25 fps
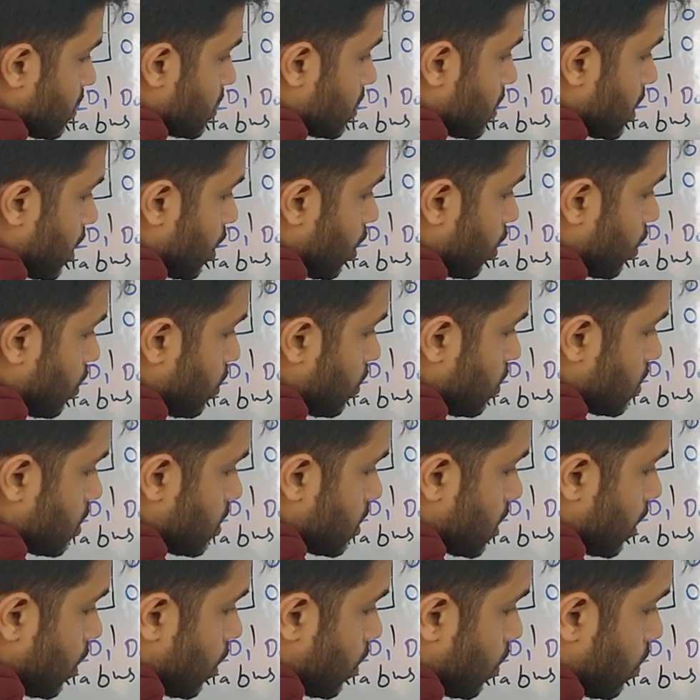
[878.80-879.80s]
0,
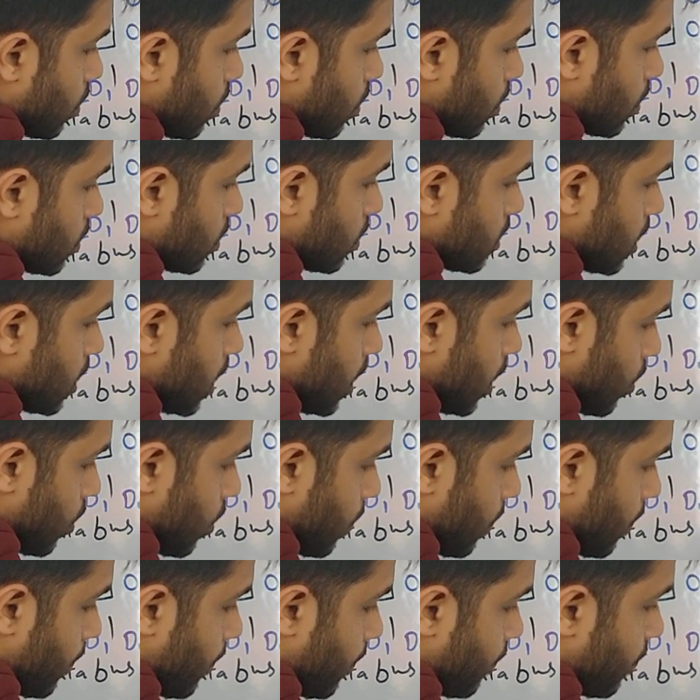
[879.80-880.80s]
0, 0
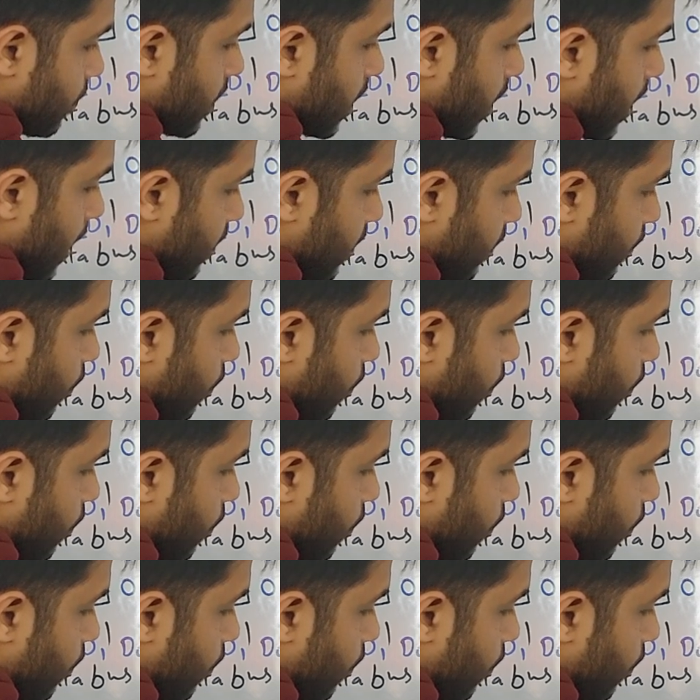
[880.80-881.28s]
and